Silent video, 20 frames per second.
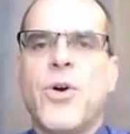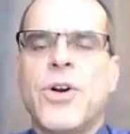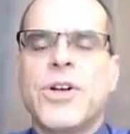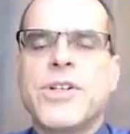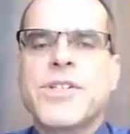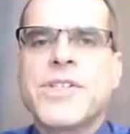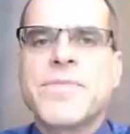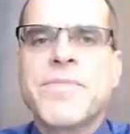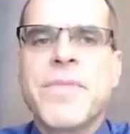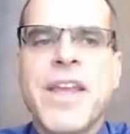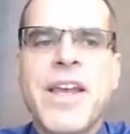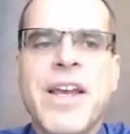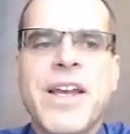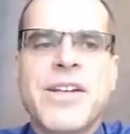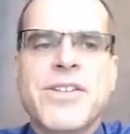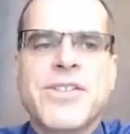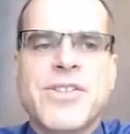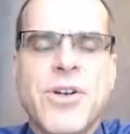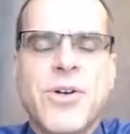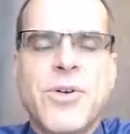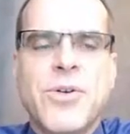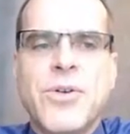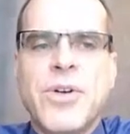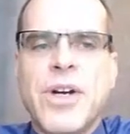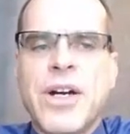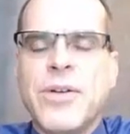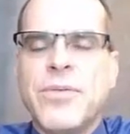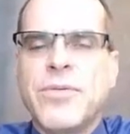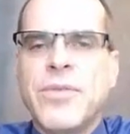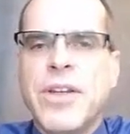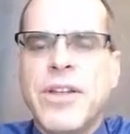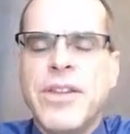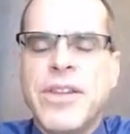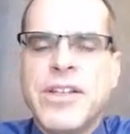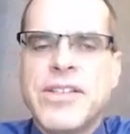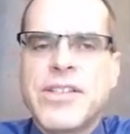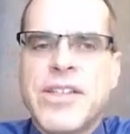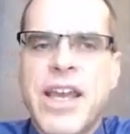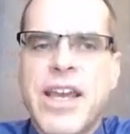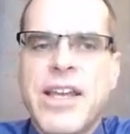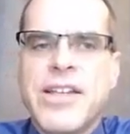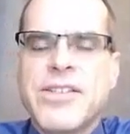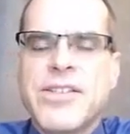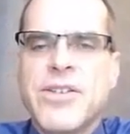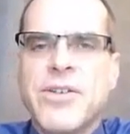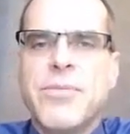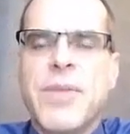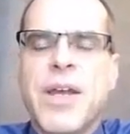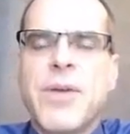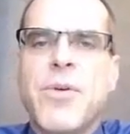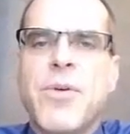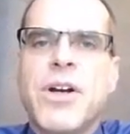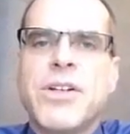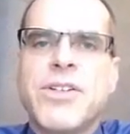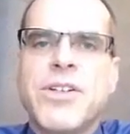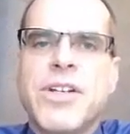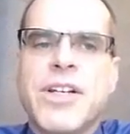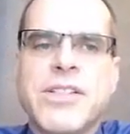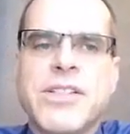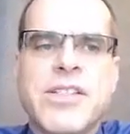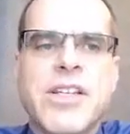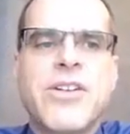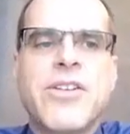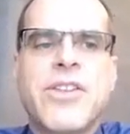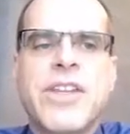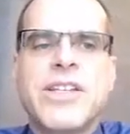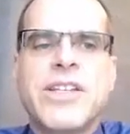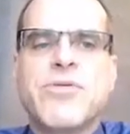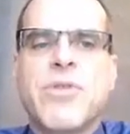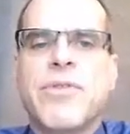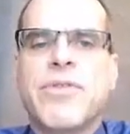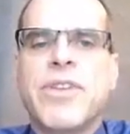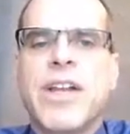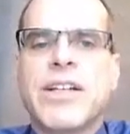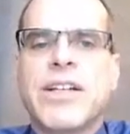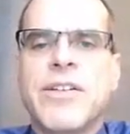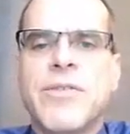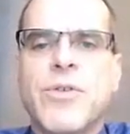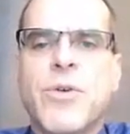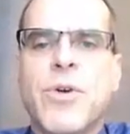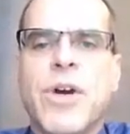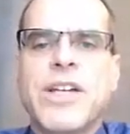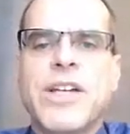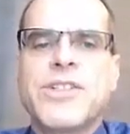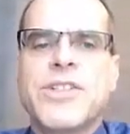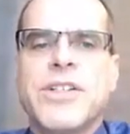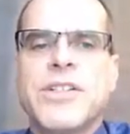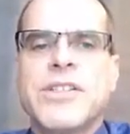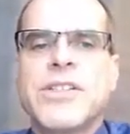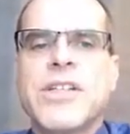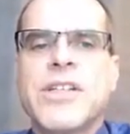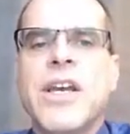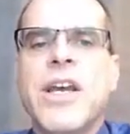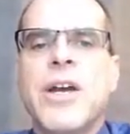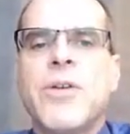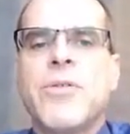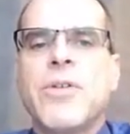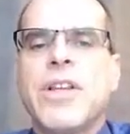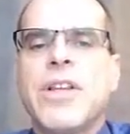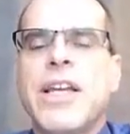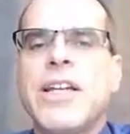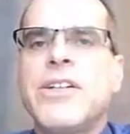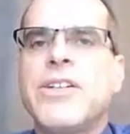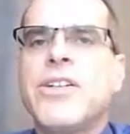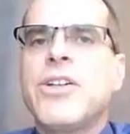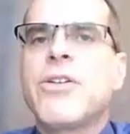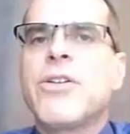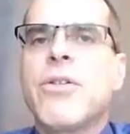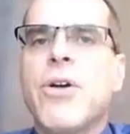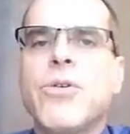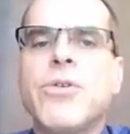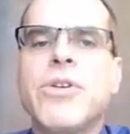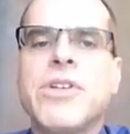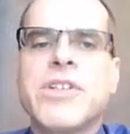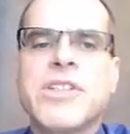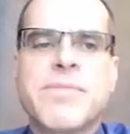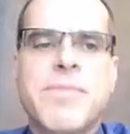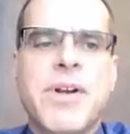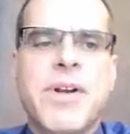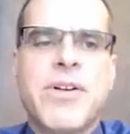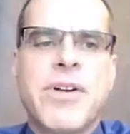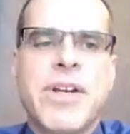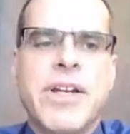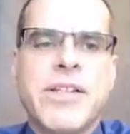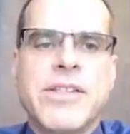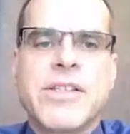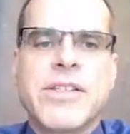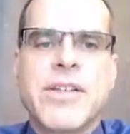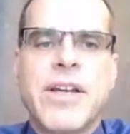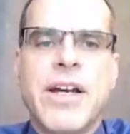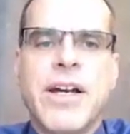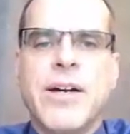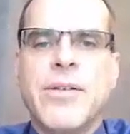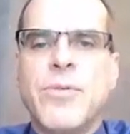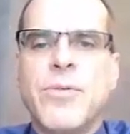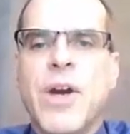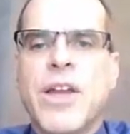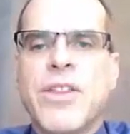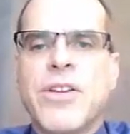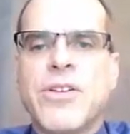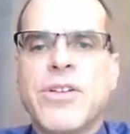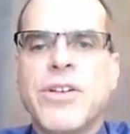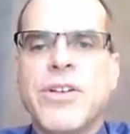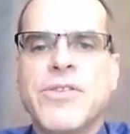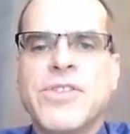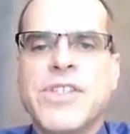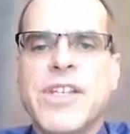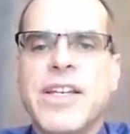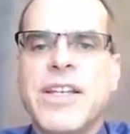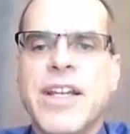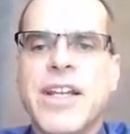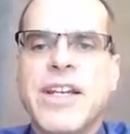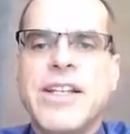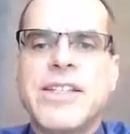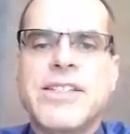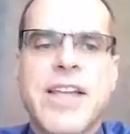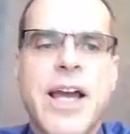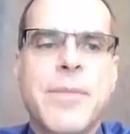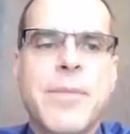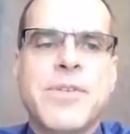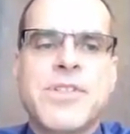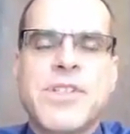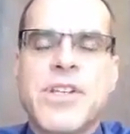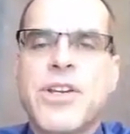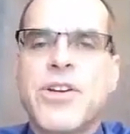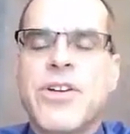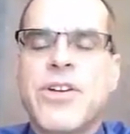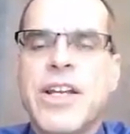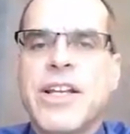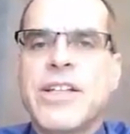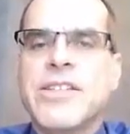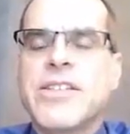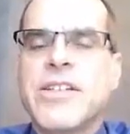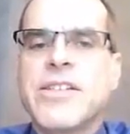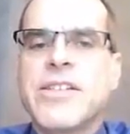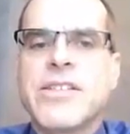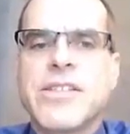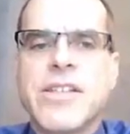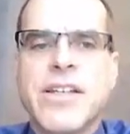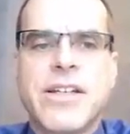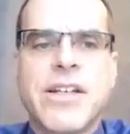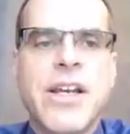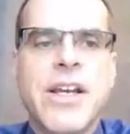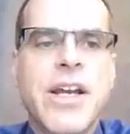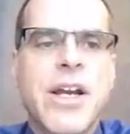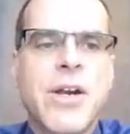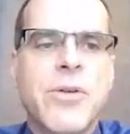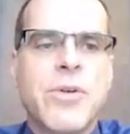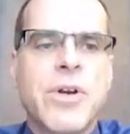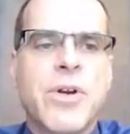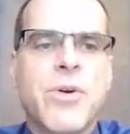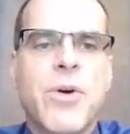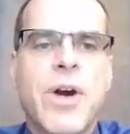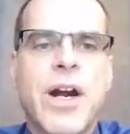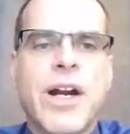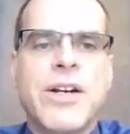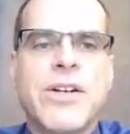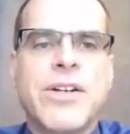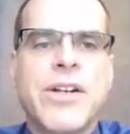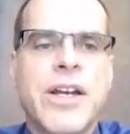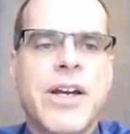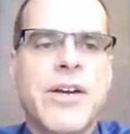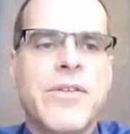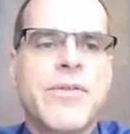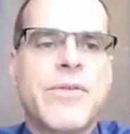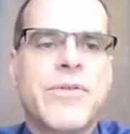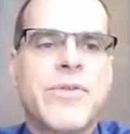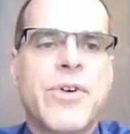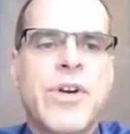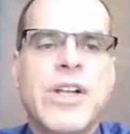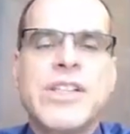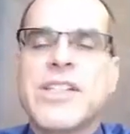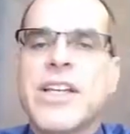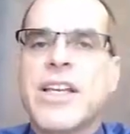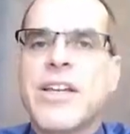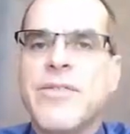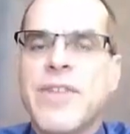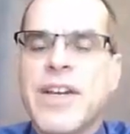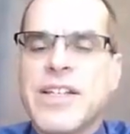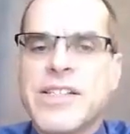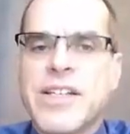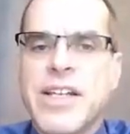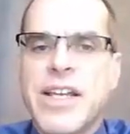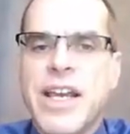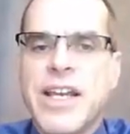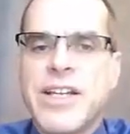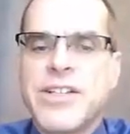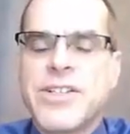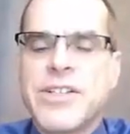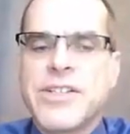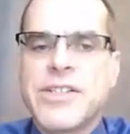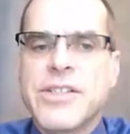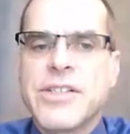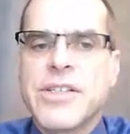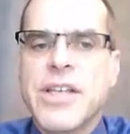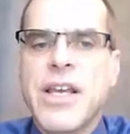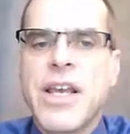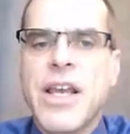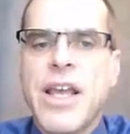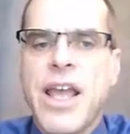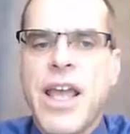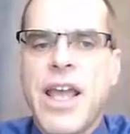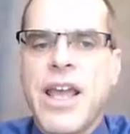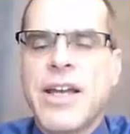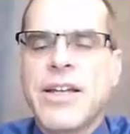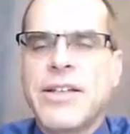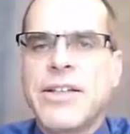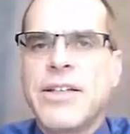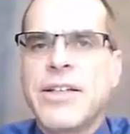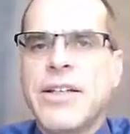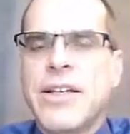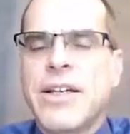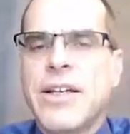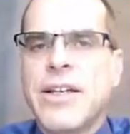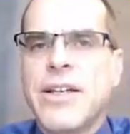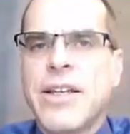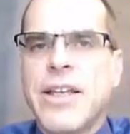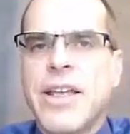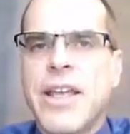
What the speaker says: course. So in this case, you may want to consider these reflective questions related to your own experience, whether you've seen any cybersecurity incidents that required forensic investigations, and